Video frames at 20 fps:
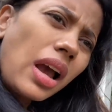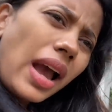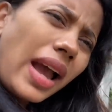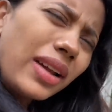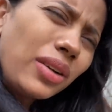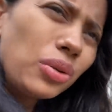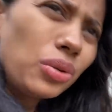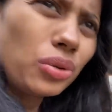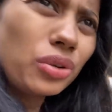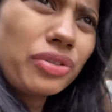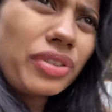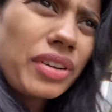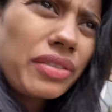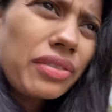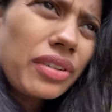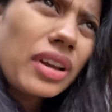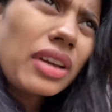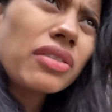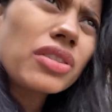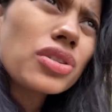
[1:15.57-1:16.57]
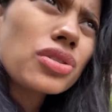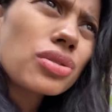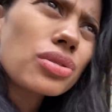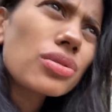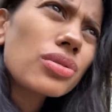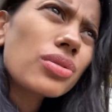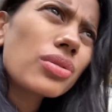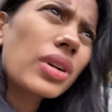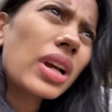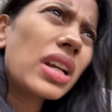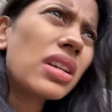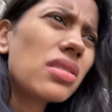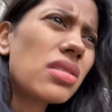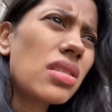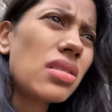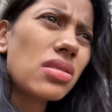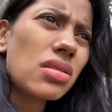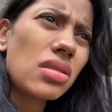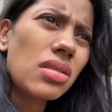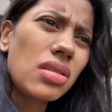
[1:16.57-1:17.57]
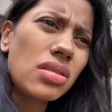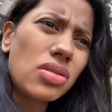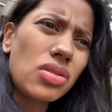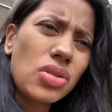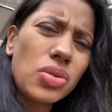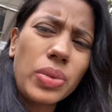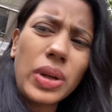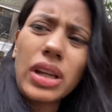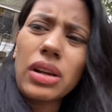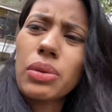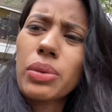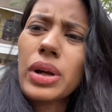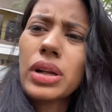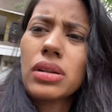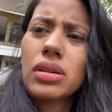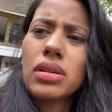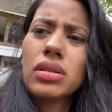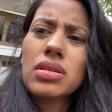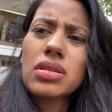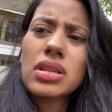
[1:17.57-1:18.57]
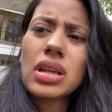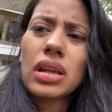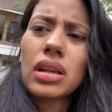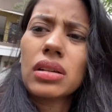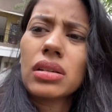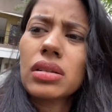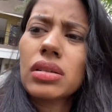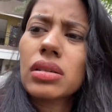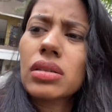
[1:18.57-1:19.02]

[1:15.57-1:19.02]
don't know if I've ever shown you guys the swing. 1 second.